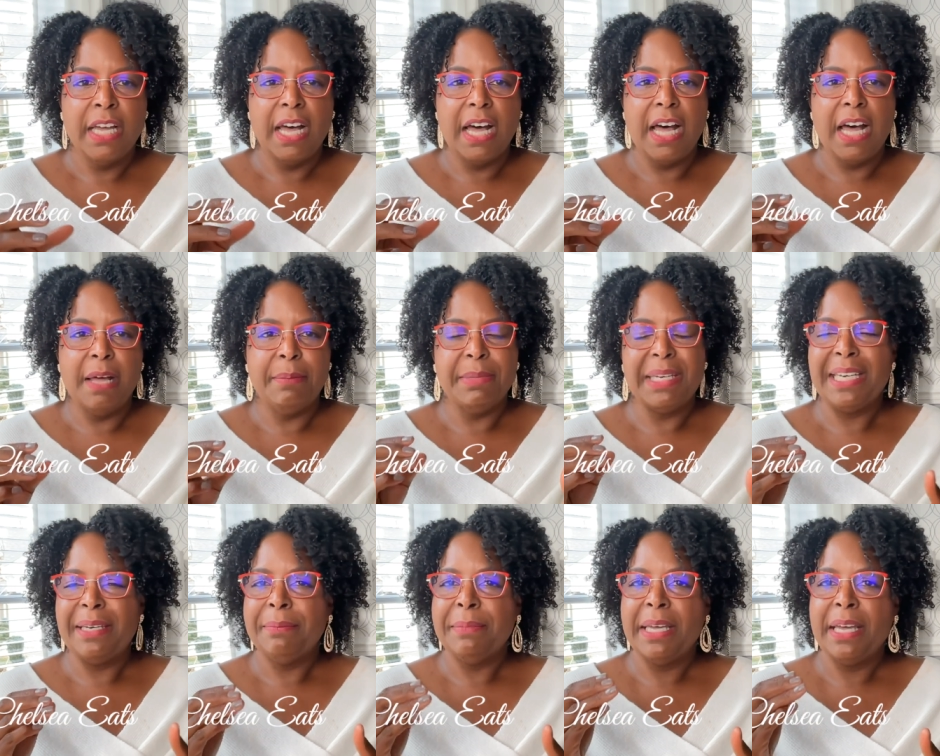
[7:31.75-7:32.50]
Um,
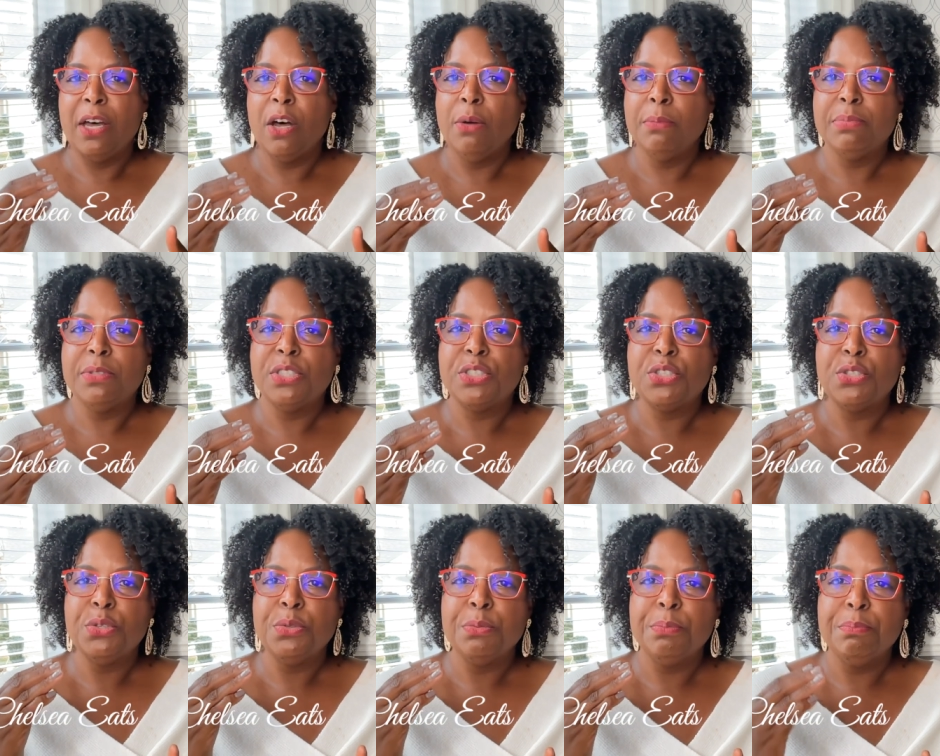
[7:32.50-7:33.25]
it helps
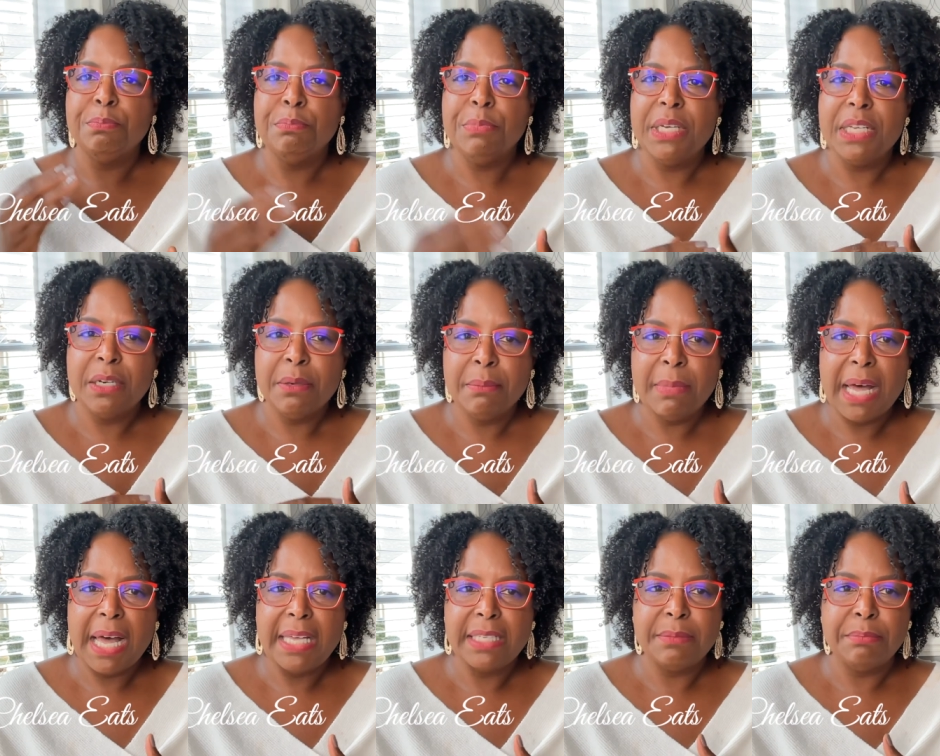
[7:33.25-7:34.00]
to
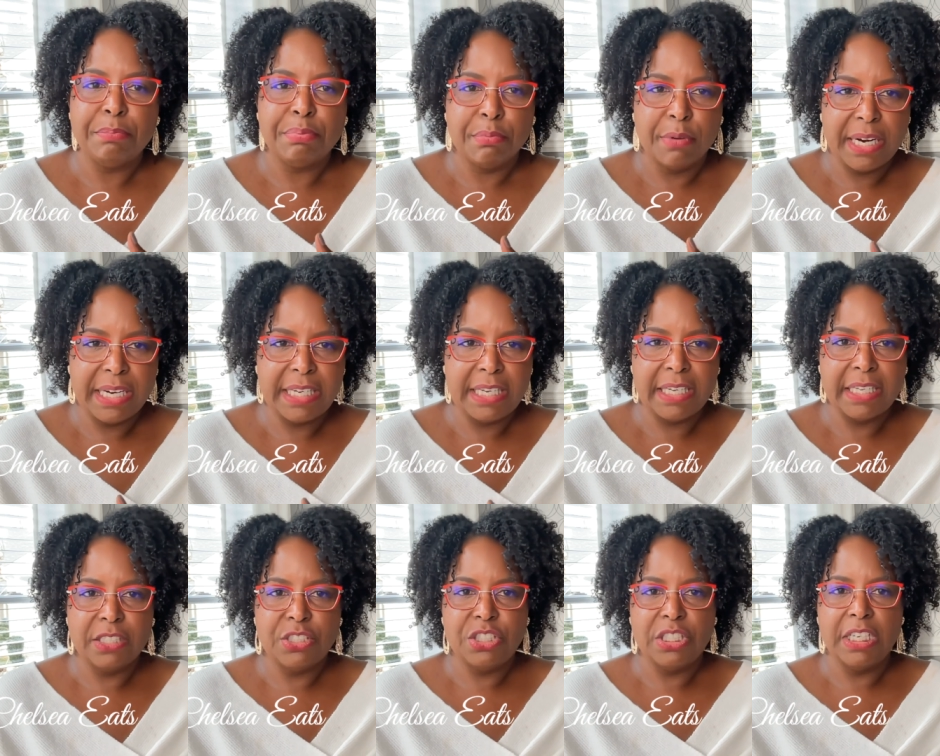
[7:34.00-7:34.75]
minimize
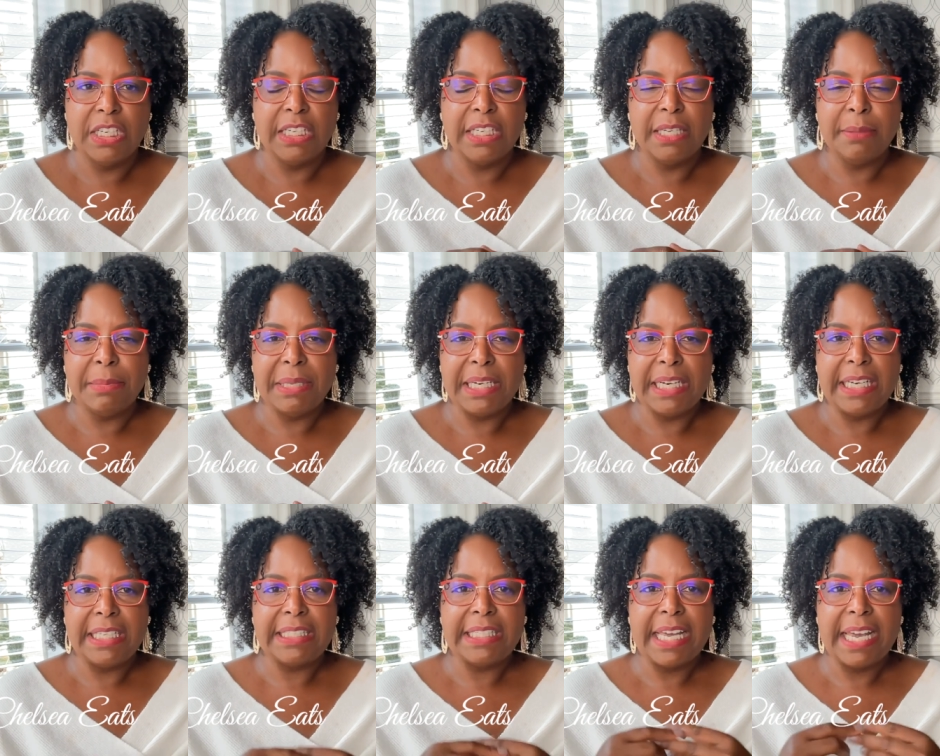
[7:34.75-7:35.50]
breakage. It
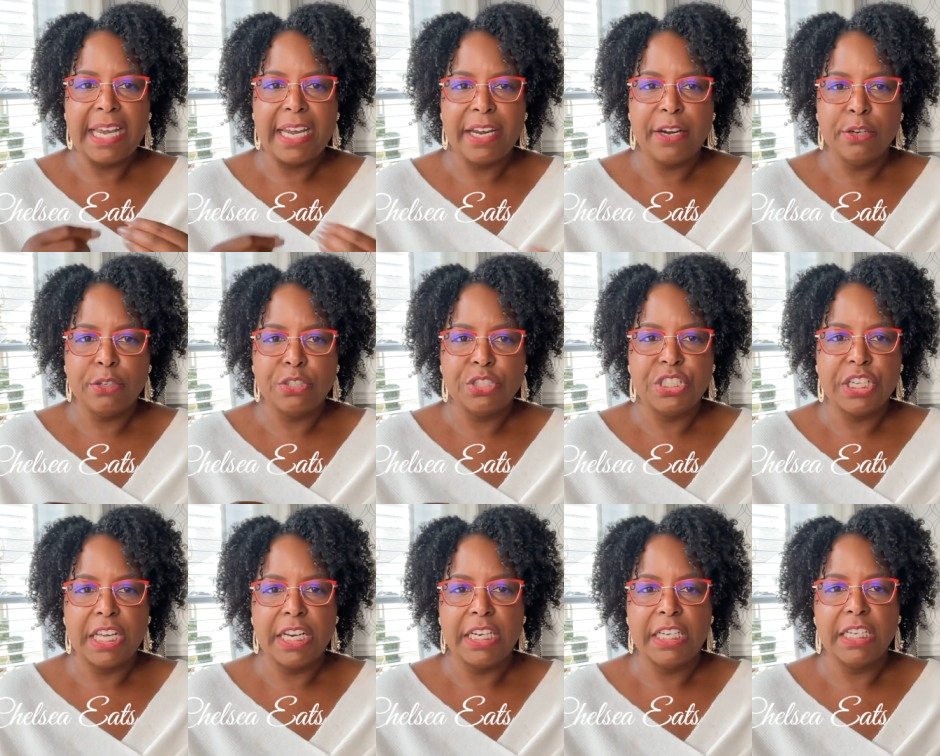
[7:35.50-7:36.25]
eliminates hair
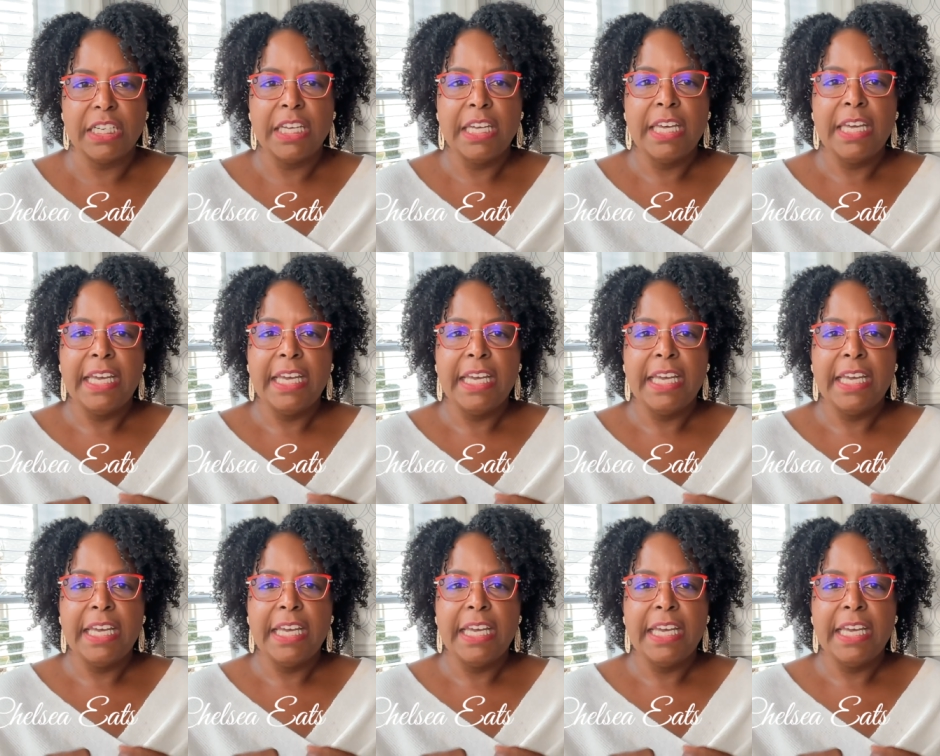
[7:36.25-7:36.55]
shedding.